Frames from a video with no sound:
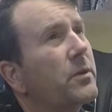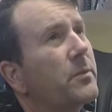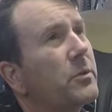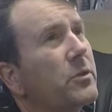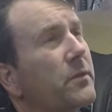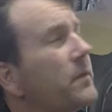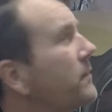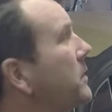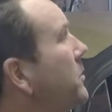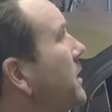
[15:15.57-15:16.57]
temperature
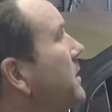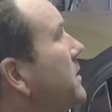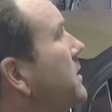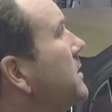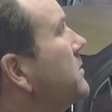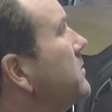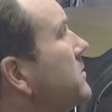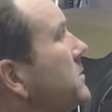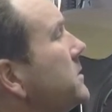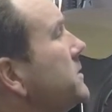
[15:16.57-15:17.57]
51. It
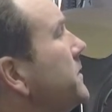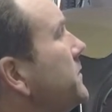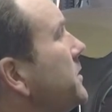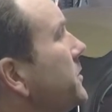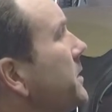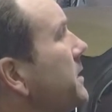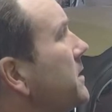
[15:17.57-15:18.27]
says 53.